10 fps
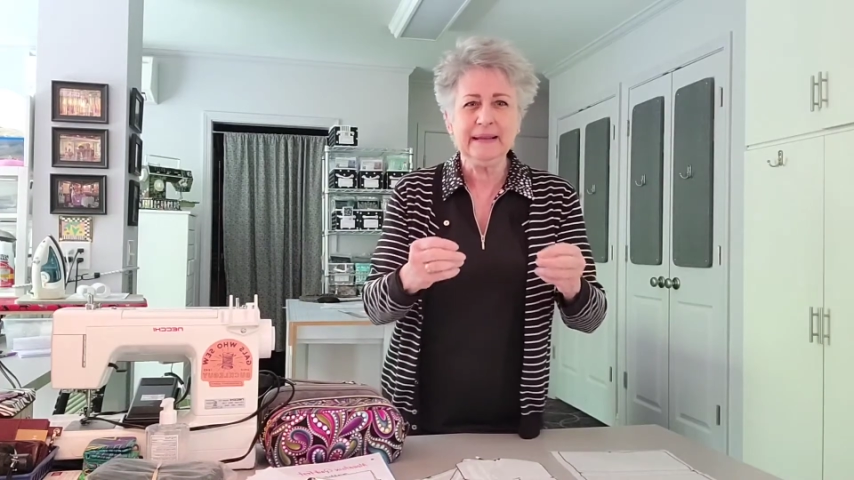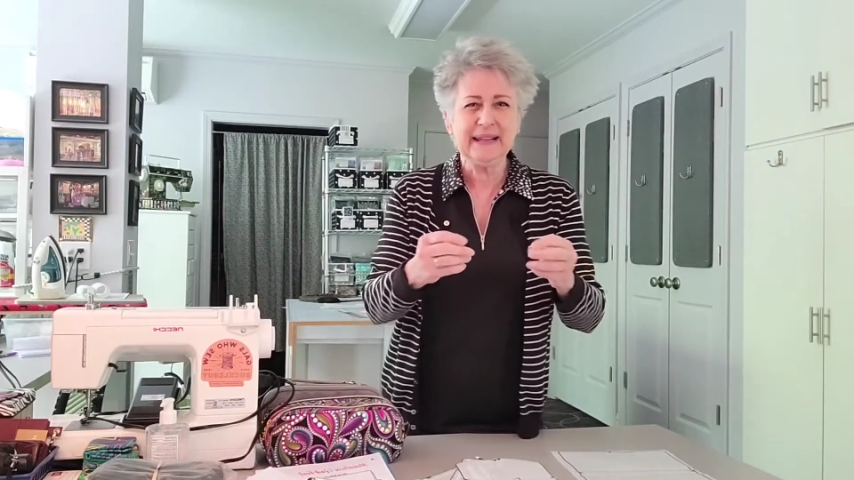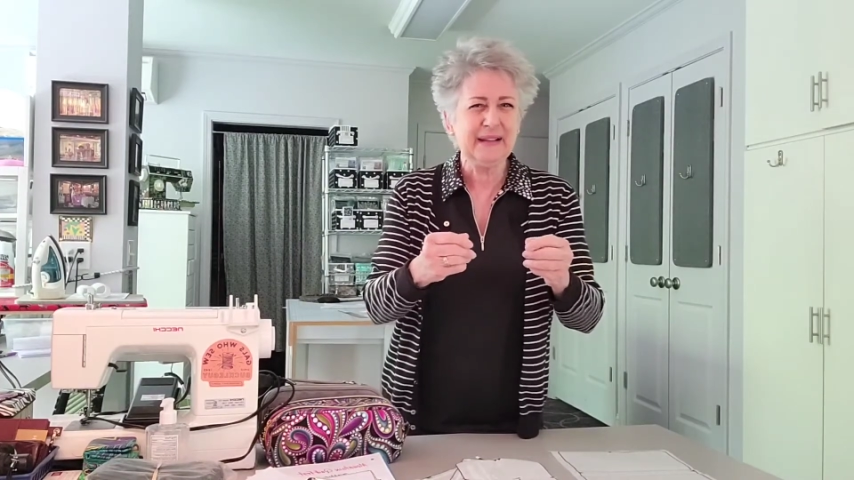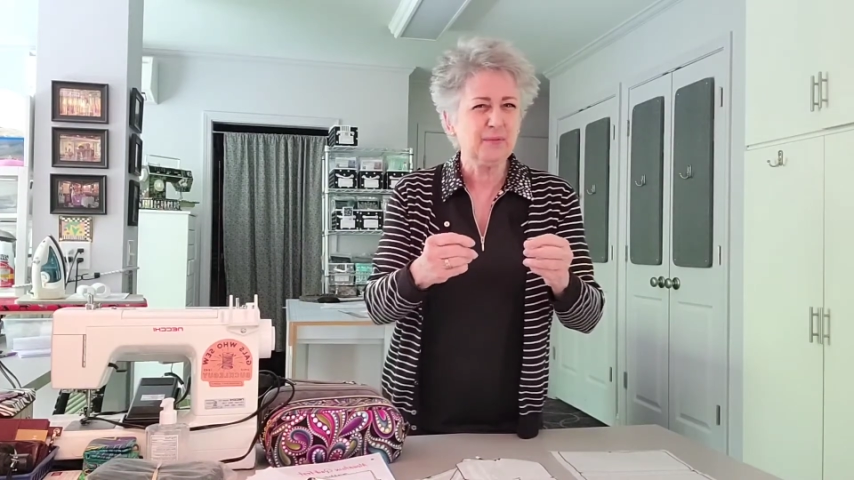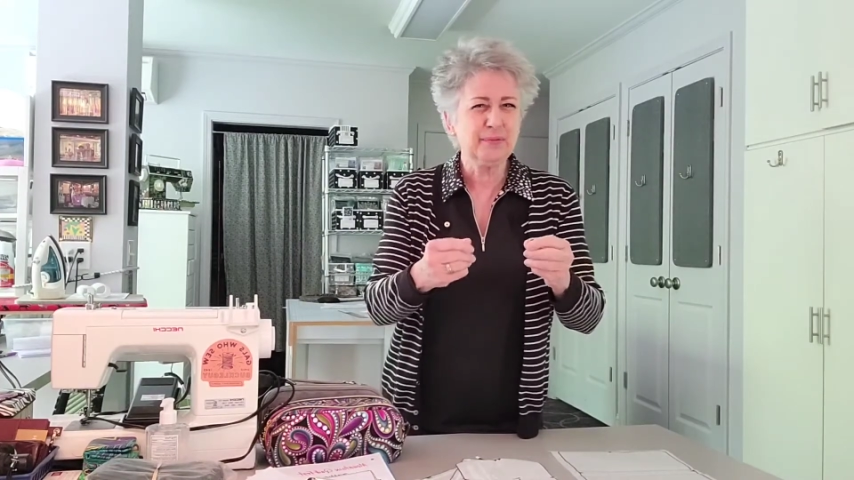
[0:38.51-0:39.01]

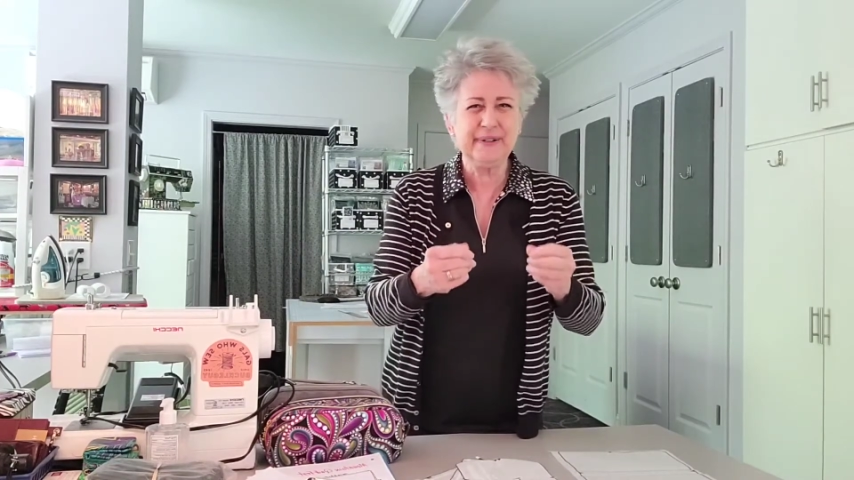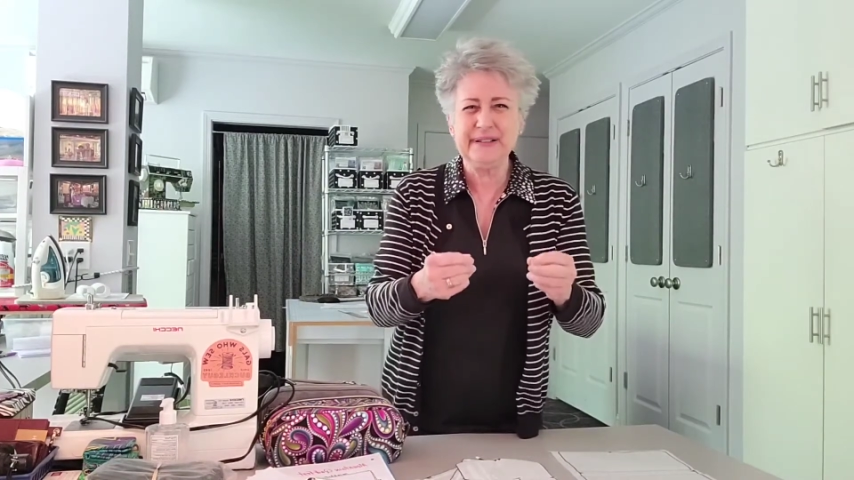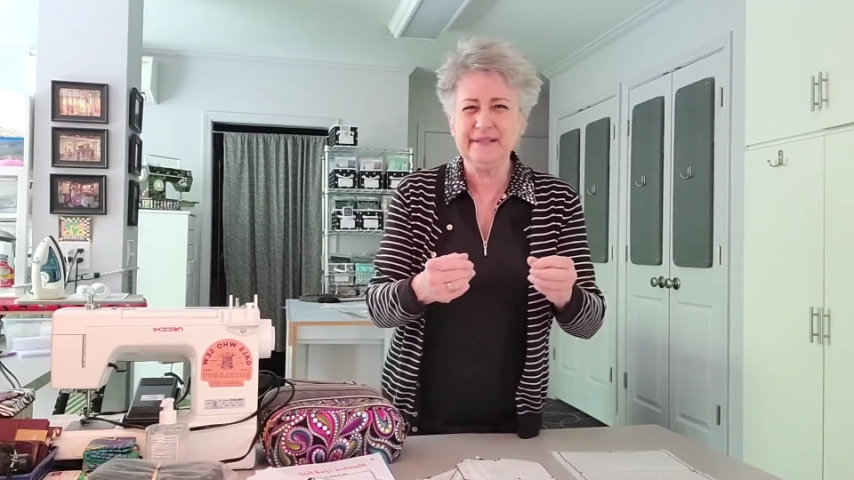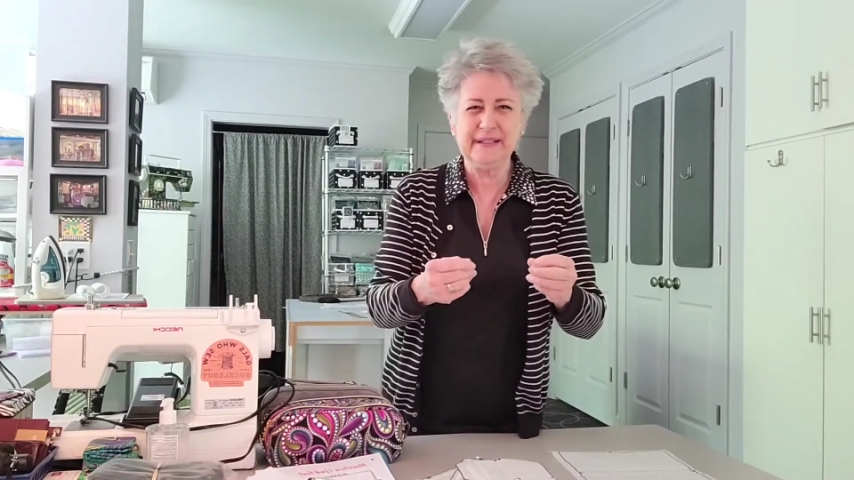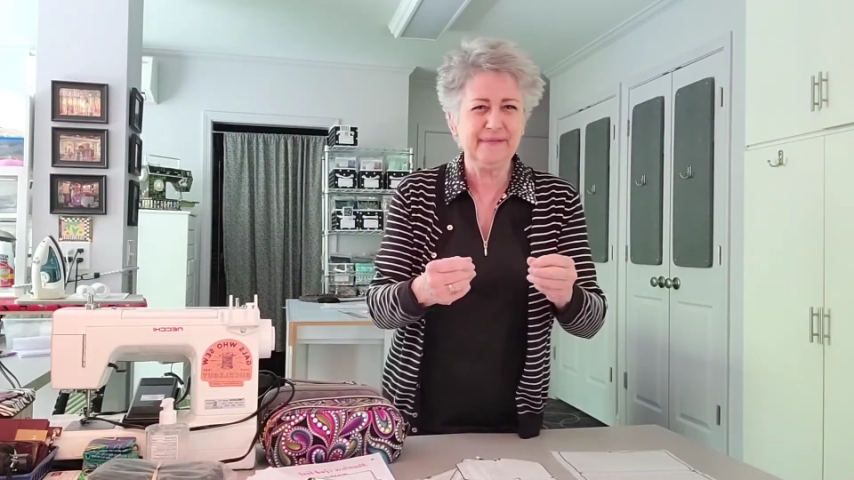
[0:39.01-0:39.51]
get
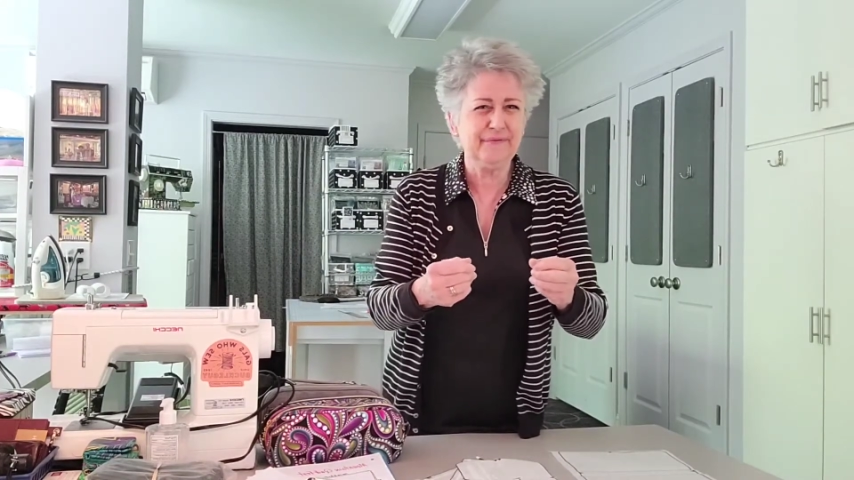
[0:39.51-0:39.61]
really